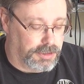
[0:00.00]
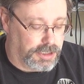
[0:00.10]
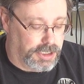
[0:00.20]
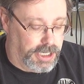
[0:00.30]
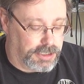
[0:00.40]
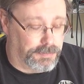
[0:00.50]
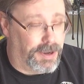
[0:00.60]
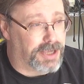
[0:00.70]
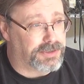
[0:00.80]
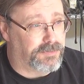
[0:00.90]
Connect the
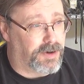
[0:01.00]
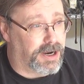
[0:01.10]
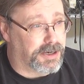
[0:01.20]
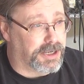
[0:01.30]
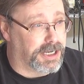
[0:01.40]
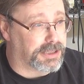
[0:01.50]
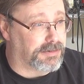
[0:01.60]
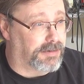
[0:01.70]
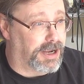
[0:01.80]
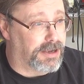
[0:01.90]
positive wire, connect the
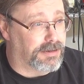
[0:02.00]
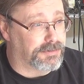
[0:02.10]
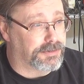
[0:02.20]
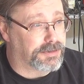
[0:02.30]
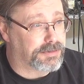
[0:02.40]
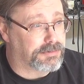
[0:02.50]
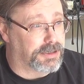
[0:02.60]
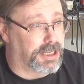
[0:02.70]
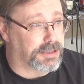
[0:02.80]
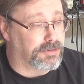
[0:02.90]
ground,
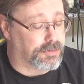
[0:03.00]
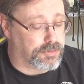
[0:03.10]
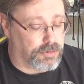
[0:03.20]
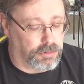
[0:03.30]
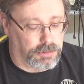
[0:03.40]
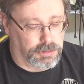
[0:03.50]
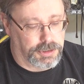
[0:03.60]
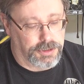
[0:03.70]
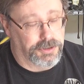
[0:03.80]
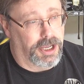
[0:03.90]
connect the neutral,
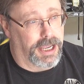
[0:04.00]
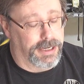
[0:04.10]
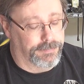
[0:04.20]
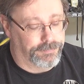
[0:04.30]
and you're done.